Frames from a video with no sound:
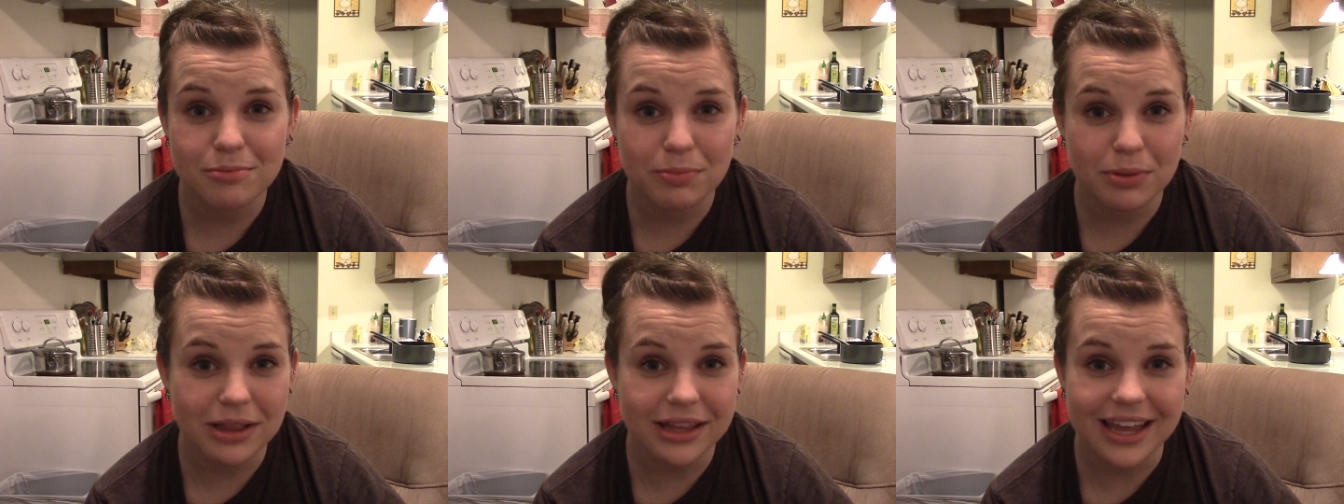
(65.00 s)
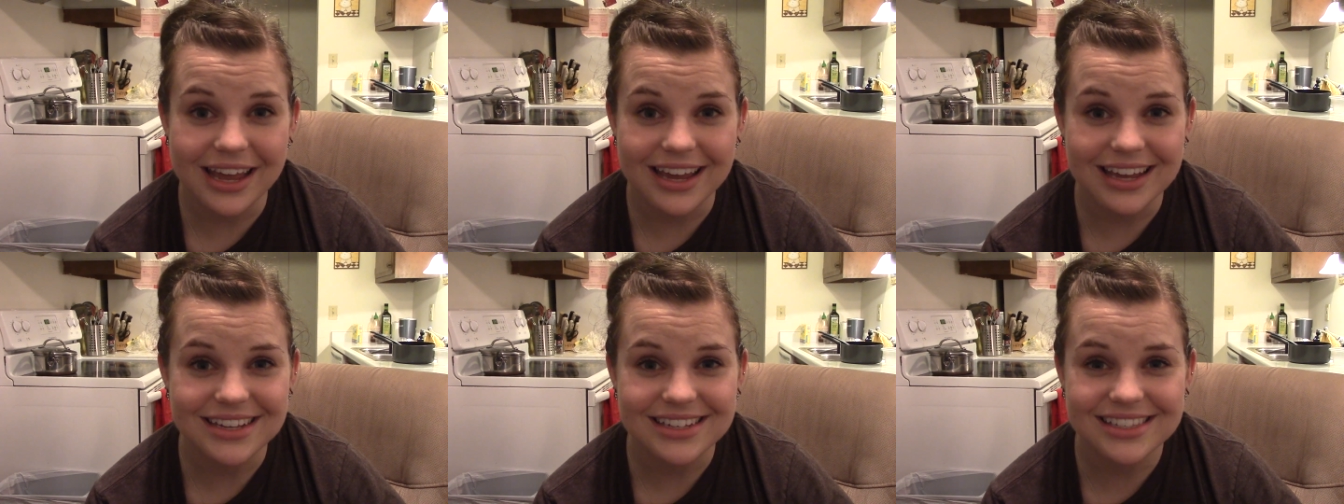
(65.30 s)

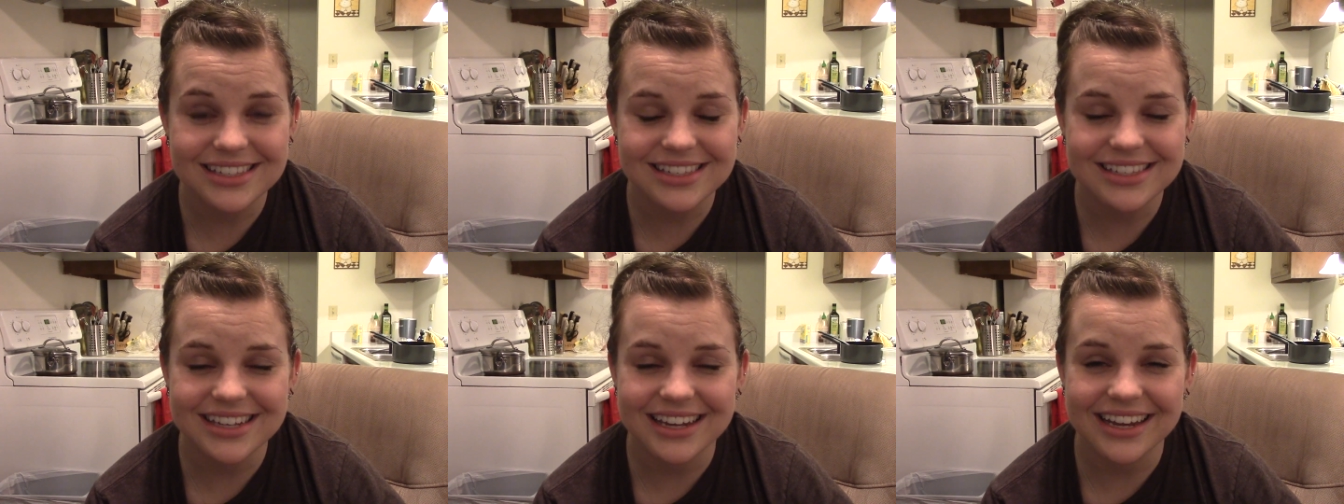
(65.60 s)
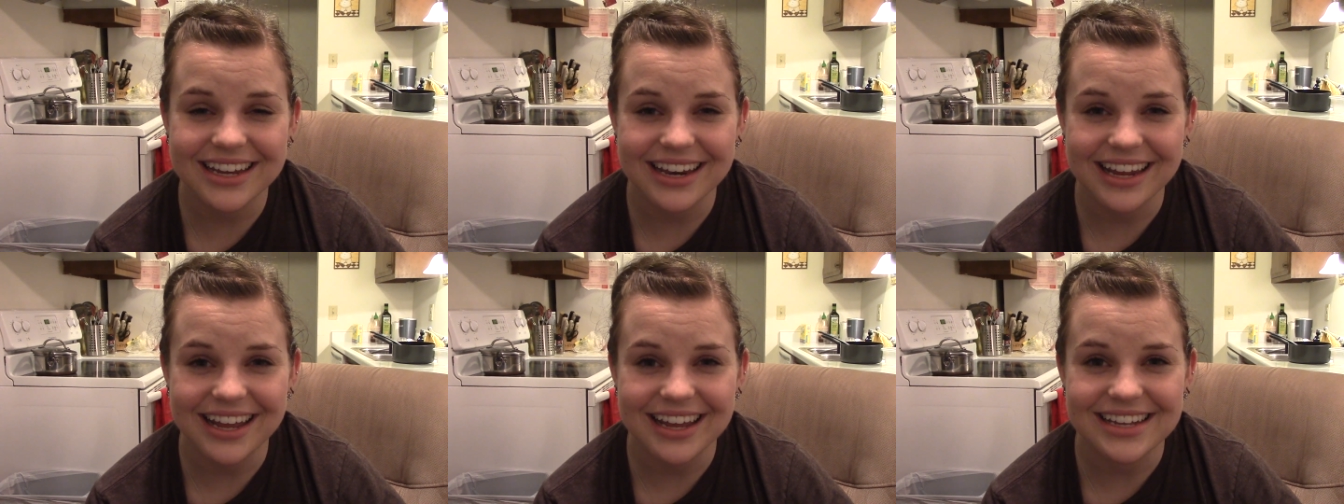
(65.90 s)
place.
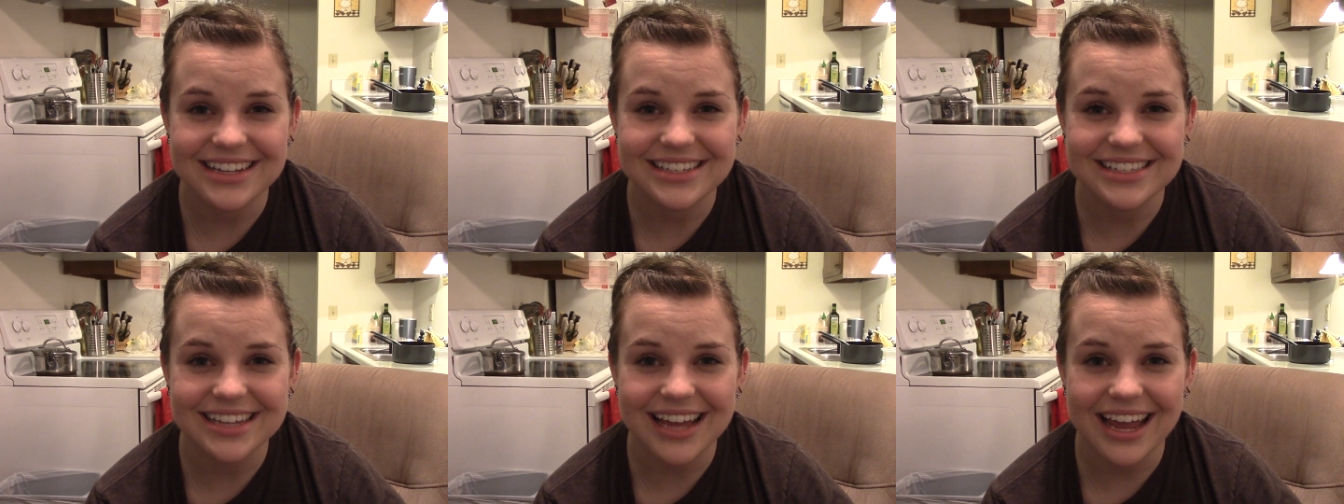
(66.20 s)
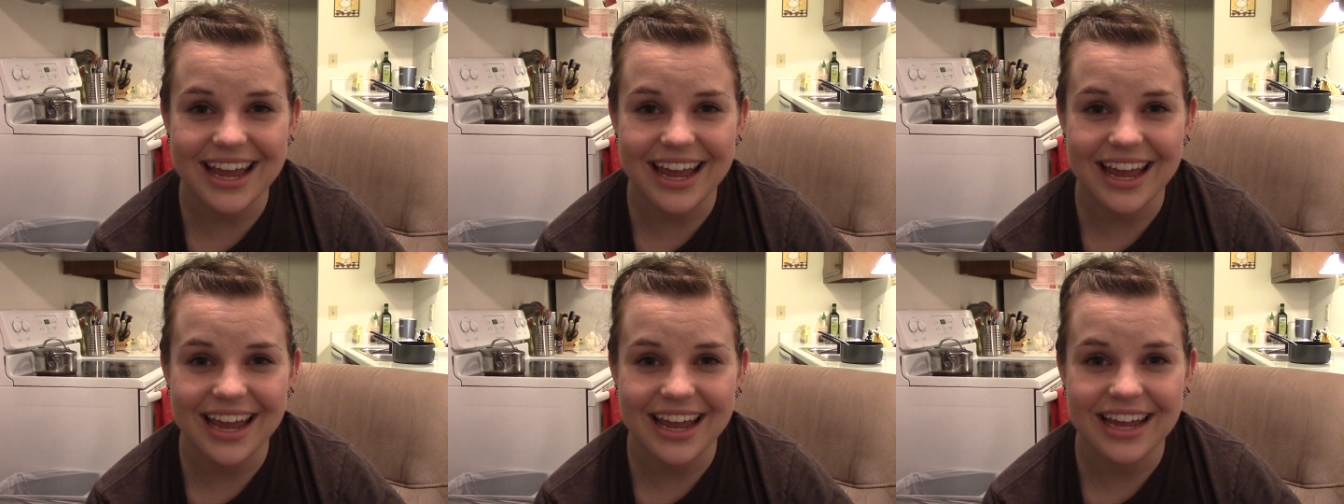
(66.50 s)
It is
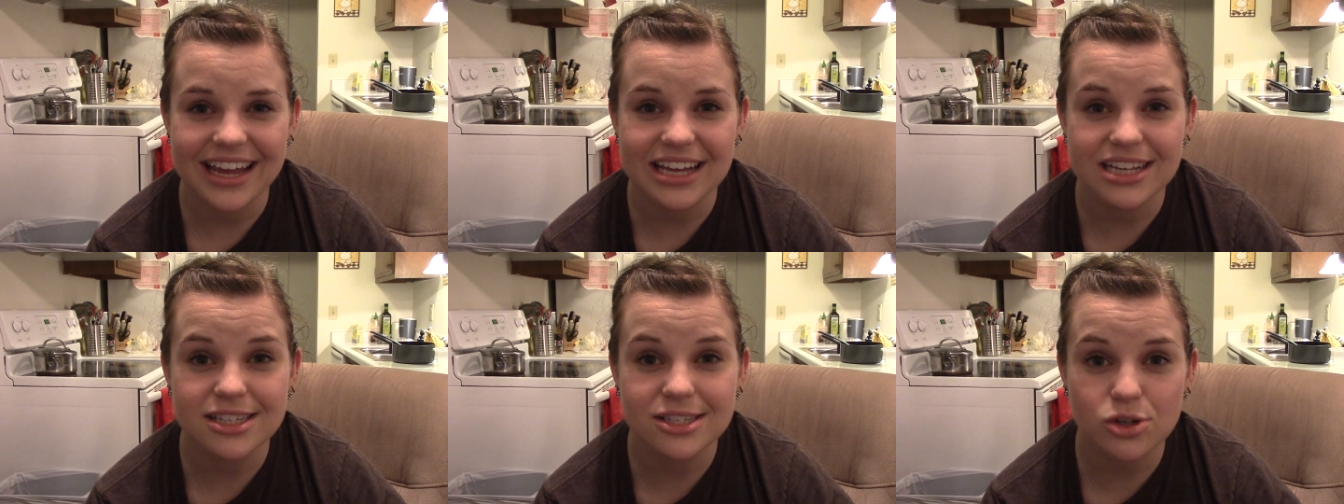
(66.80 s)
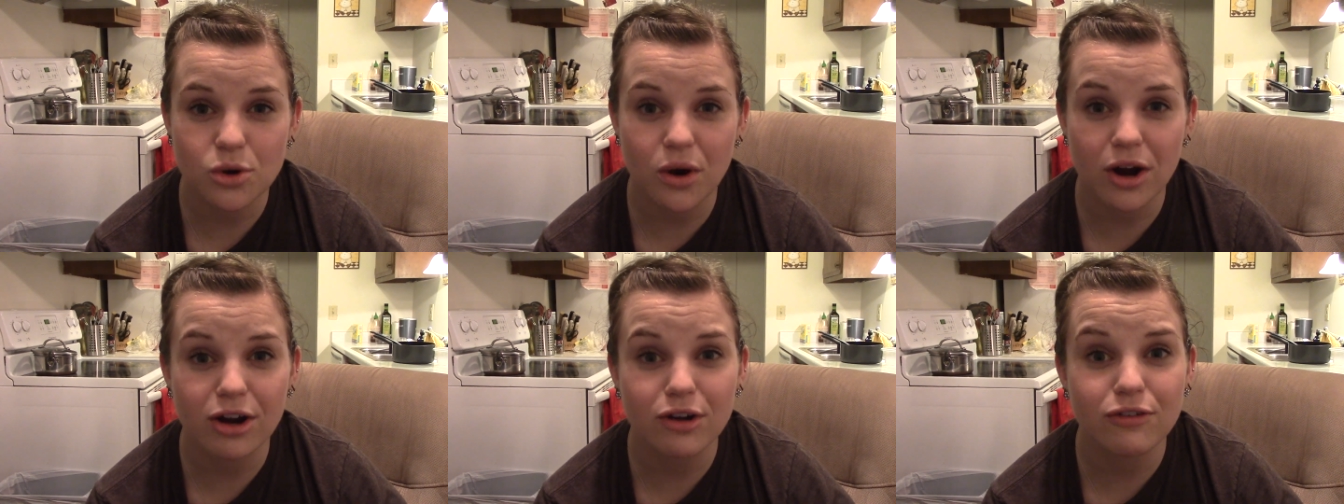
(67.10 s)
a
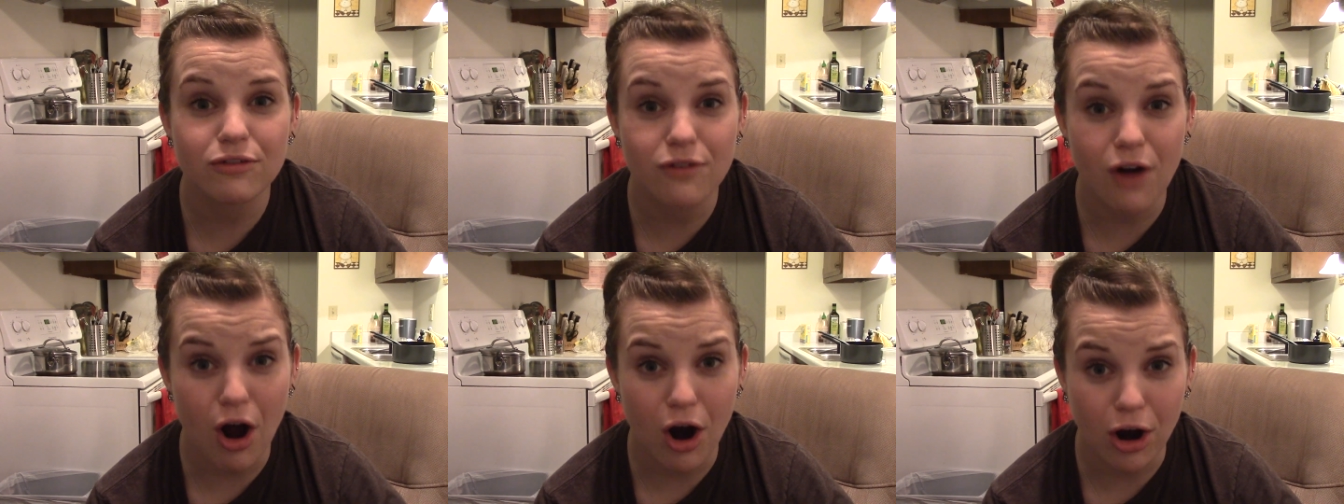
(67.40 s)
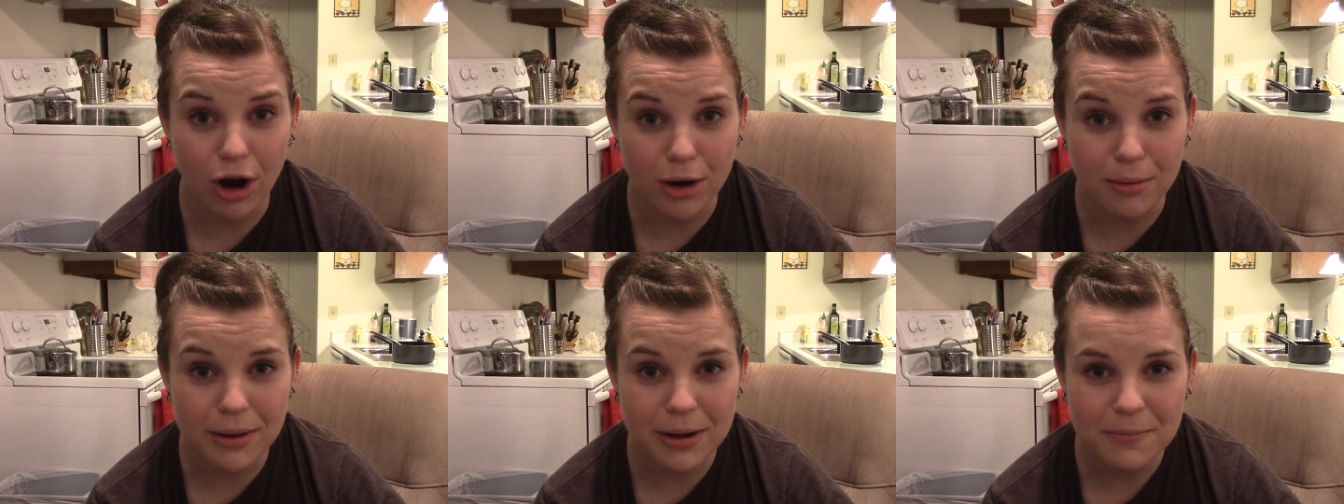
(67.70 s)
historic
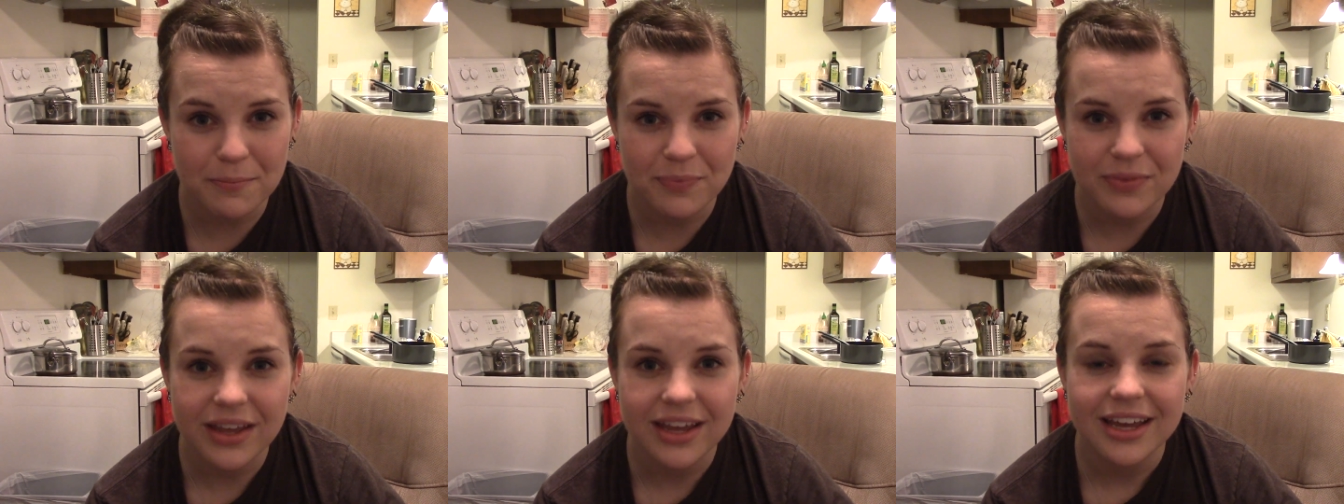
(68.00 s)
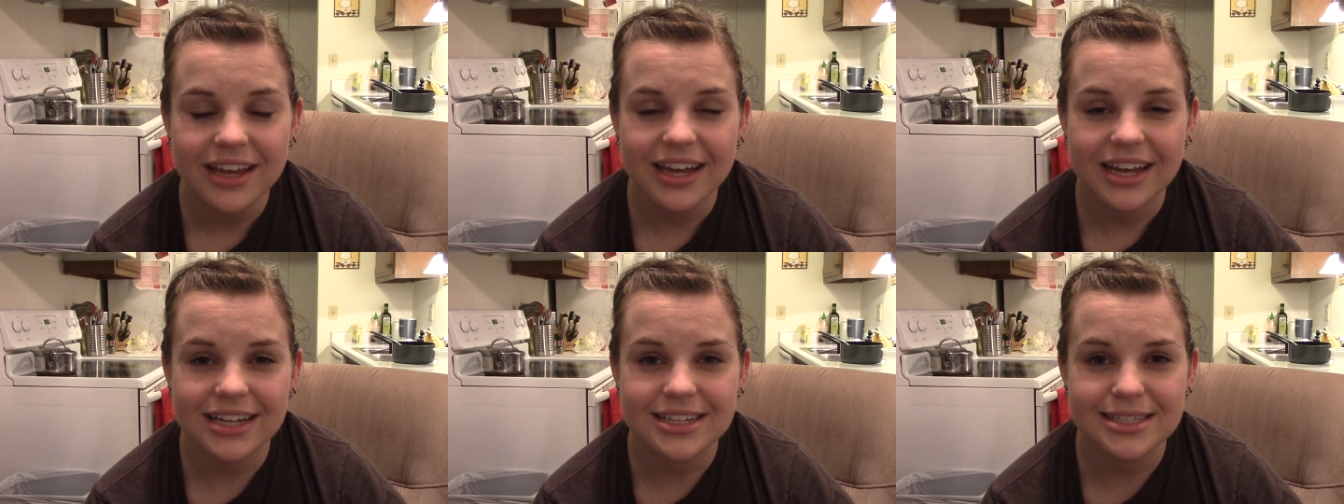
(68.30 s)
farm.
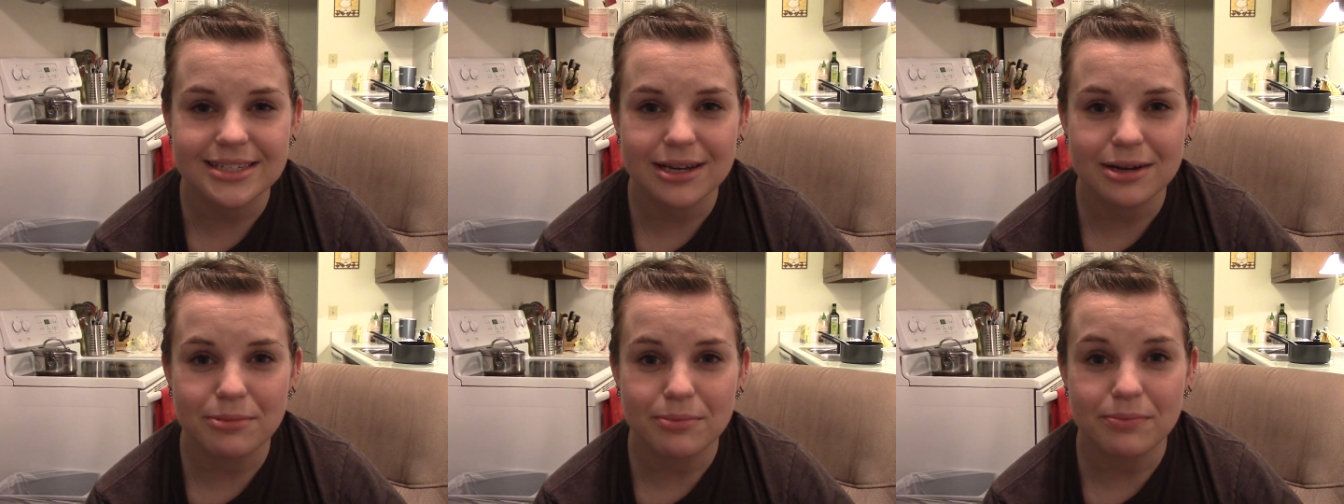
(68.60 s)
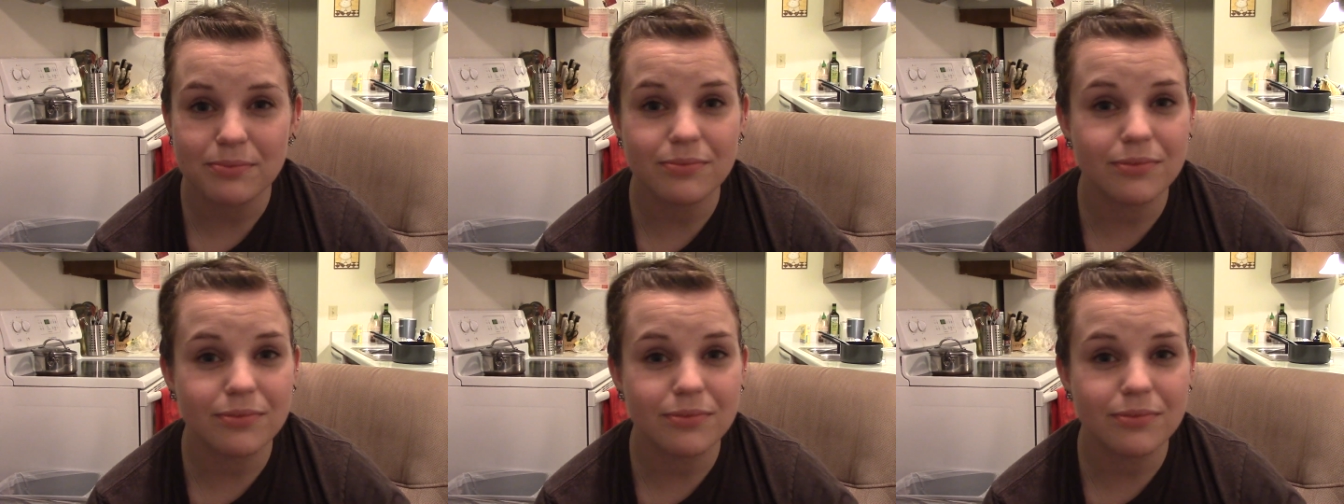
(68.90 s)
It's a